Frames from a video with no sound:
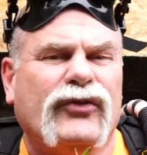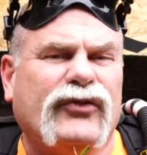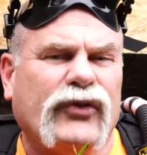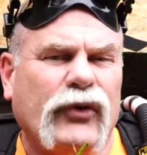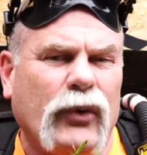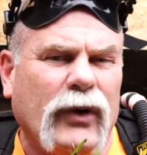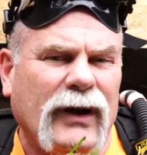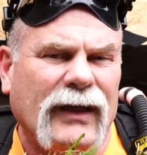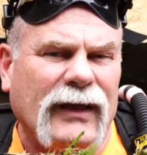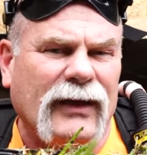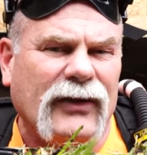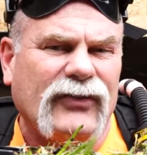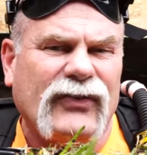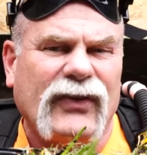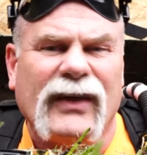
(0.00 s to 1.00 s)
Sewer
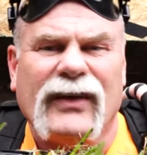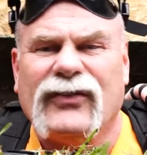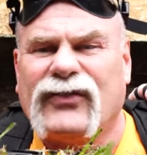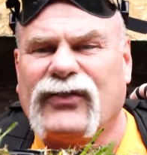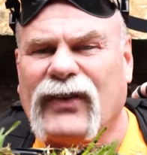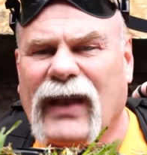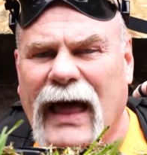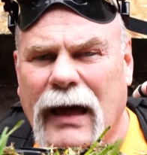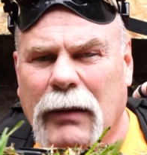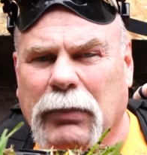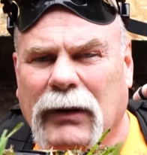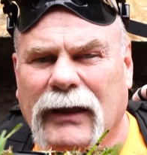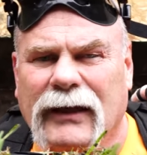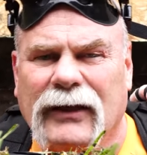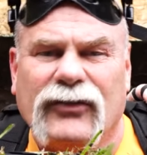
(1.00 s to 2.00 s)
leaks, slab
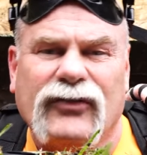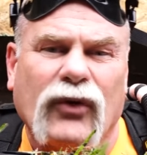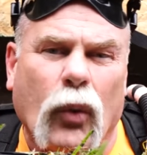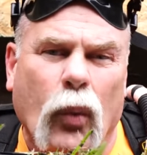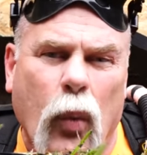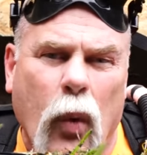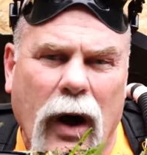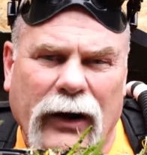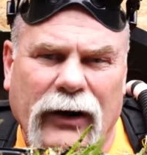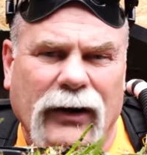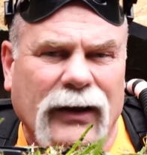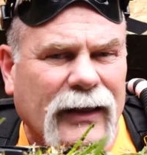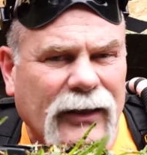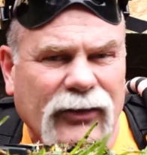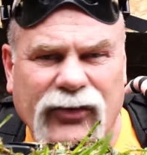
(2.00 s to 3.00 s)
leaks, water
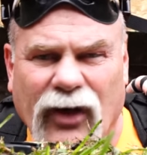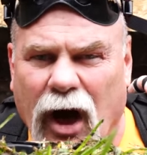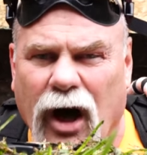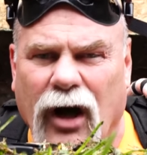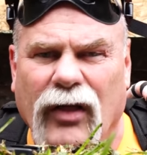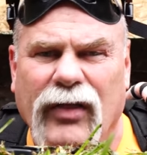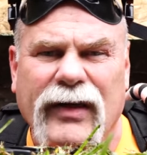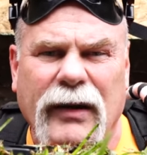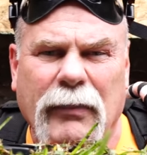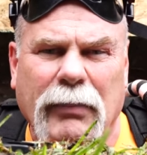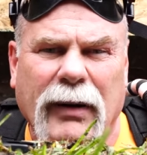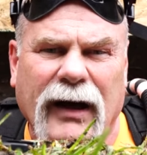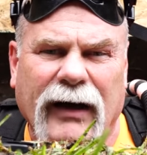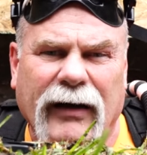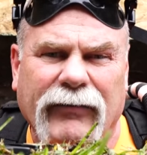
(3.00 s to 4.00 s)
leaks, all the
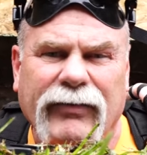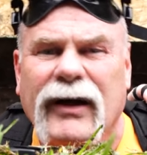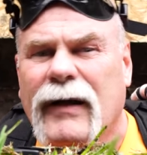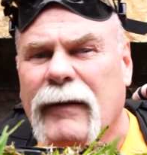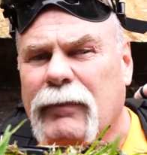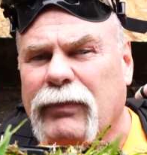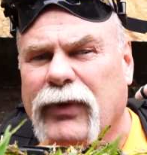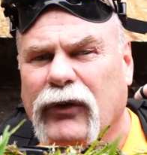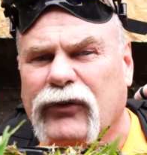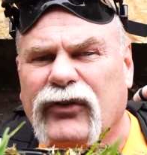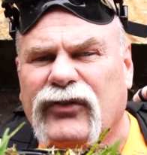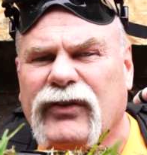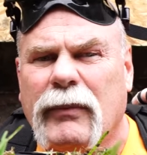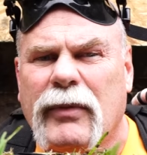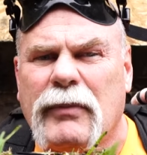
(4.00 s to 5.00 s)
above, those are
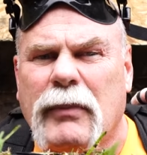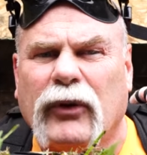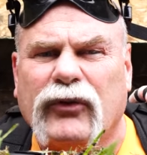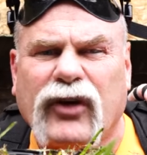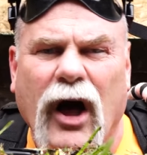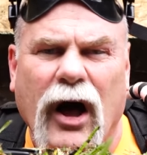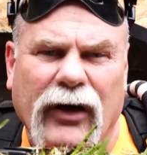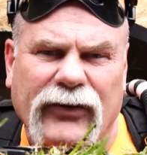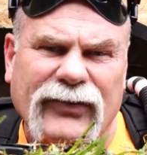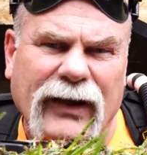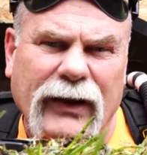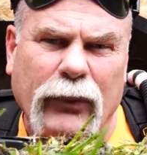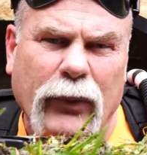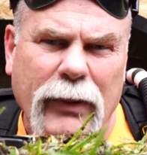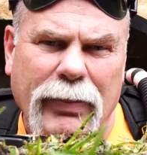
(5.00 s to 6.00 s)
some of the most
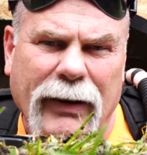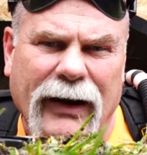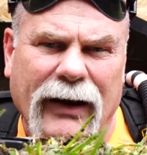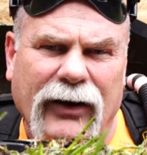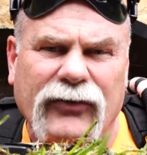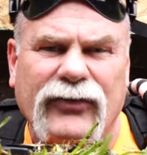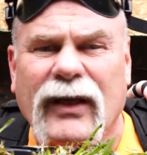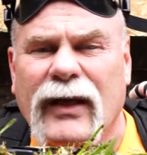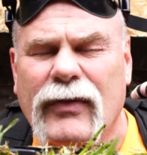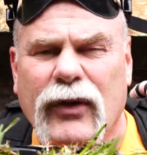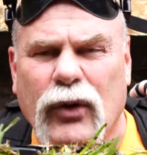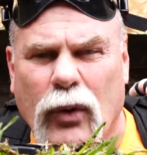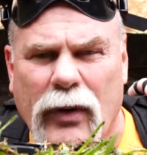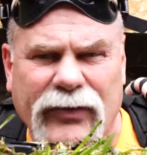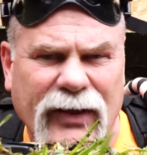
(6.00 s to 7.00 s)
costly repairs in the
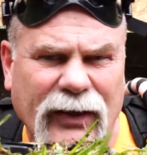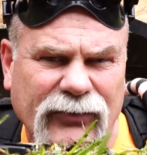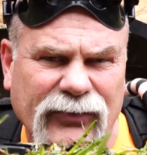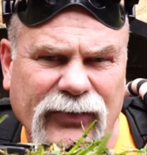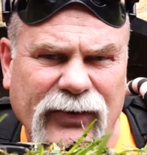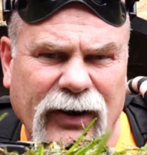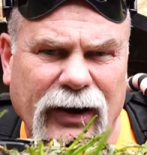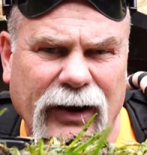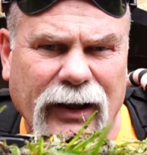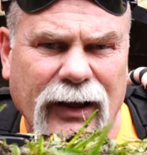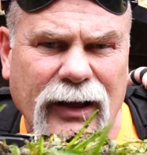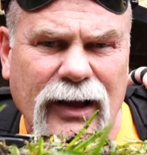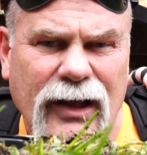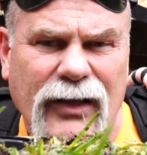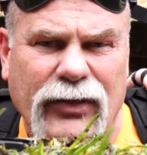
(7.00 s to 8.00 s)
North Texas area.
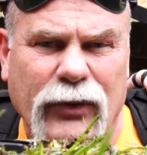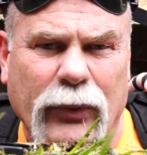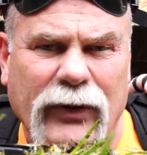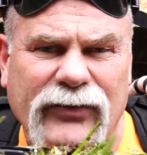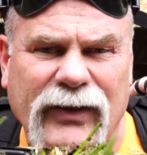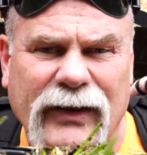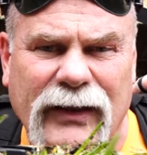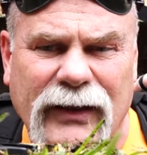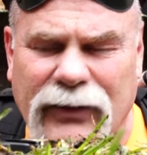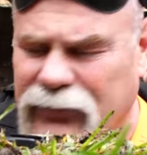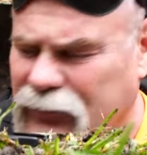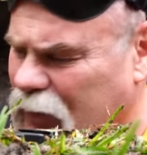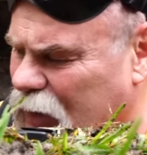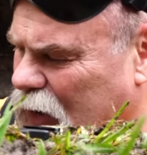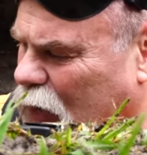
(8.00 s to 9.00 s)
The reason
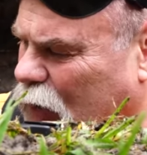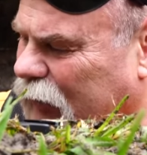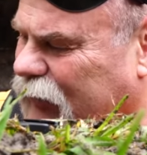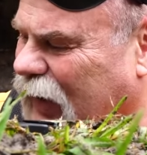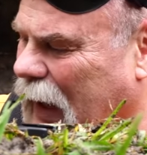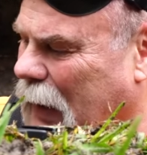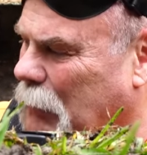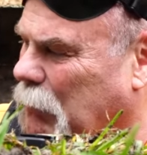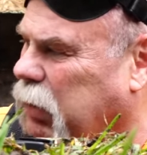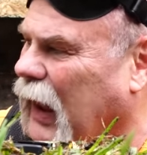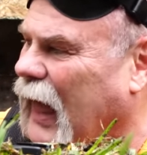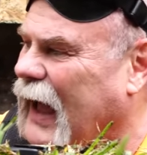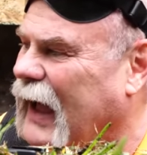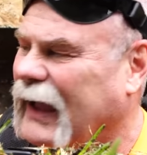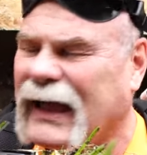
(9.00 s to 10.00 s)
is we've got
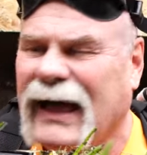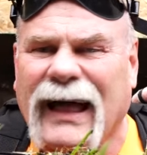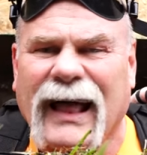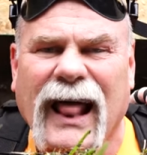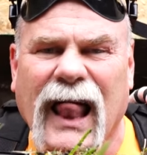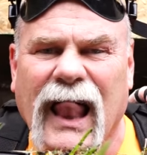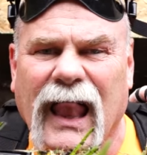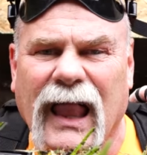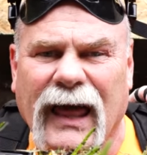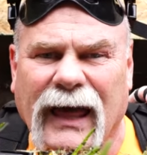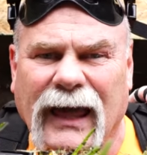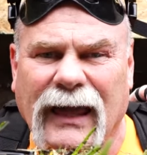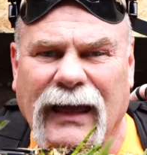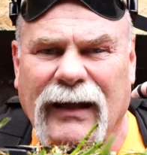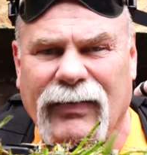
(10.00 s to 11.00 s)
black
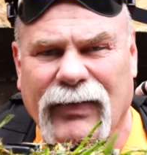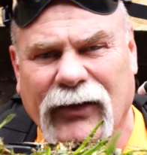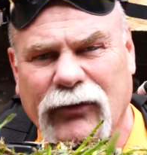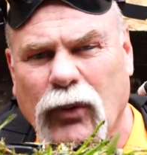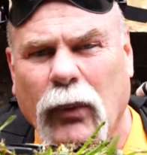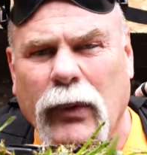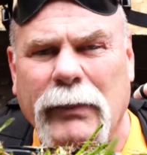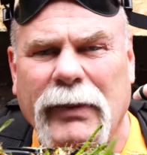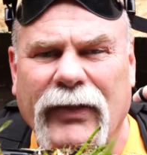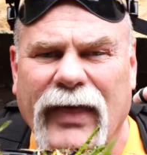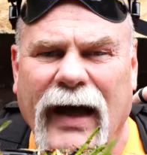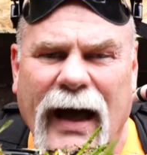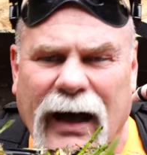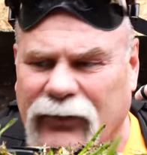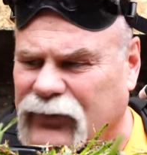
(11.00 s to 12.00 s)
clay. That's what we built
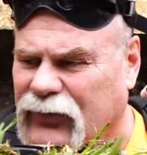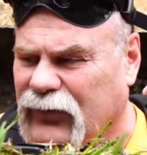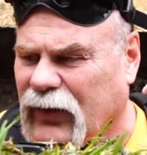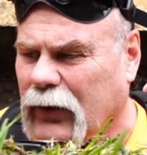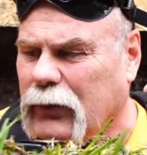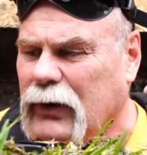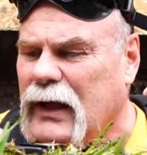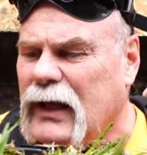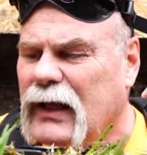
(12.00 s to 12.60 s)
the houses on.